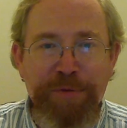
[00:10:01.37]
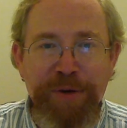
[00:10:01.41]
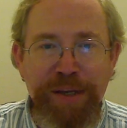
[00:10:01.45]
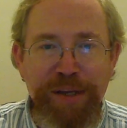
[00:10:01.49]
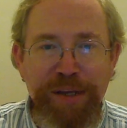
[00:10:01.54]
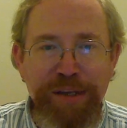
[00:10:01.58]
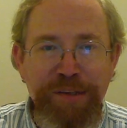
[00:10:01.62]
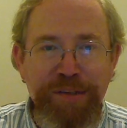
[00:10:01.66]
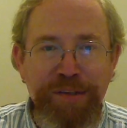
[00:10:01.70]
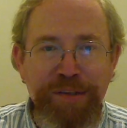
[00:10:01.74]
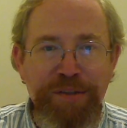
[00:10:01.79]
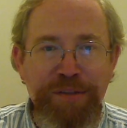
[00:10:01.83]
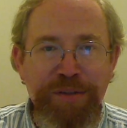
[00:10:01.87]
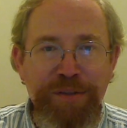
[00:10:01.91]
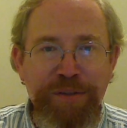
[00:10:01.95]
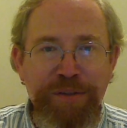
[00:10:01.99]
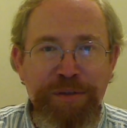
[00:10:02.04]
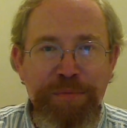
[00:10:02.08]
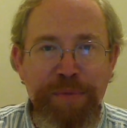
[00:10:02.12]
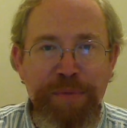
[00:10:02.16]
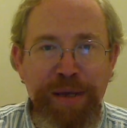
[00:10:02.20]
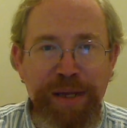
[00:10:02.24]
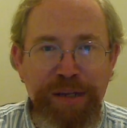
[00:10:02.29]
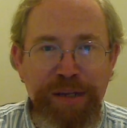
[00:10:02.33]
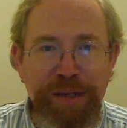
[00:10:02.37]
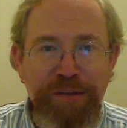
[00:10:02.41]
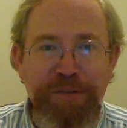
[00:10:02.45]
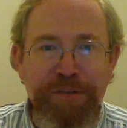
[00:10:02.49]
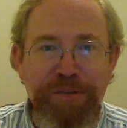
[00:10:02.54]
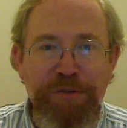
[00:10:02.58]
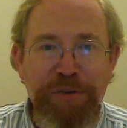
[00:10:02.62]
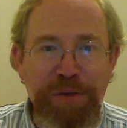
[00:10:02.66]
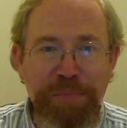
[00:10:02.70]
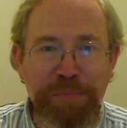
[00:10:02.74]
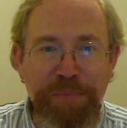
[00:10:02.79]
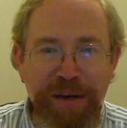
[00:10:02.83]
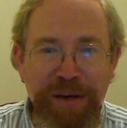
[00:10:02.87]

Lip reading: race, the mainstream